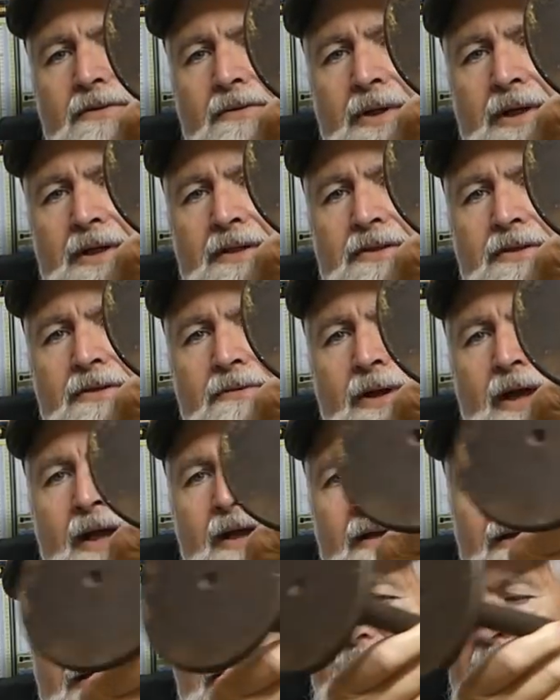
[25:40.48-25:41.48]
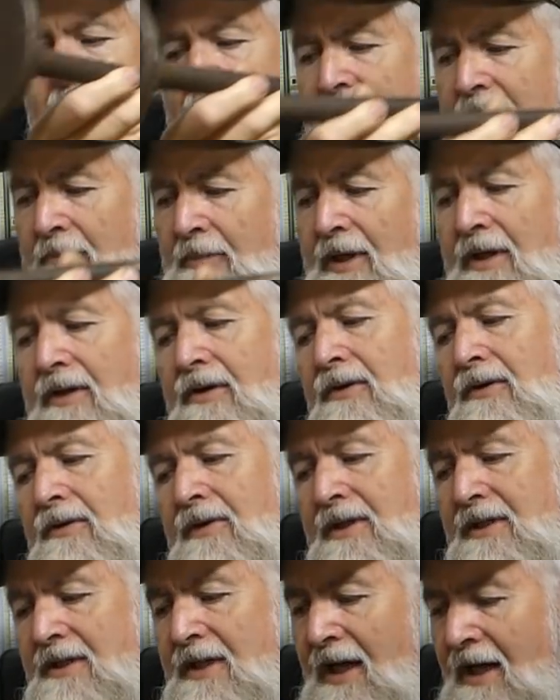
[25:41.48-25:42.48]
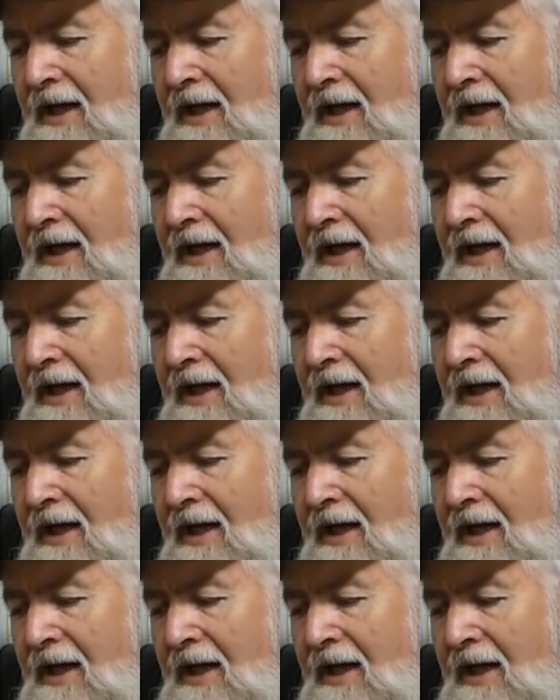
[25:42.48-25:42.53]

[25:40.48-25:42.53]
2 in, 2 out, and a big cooling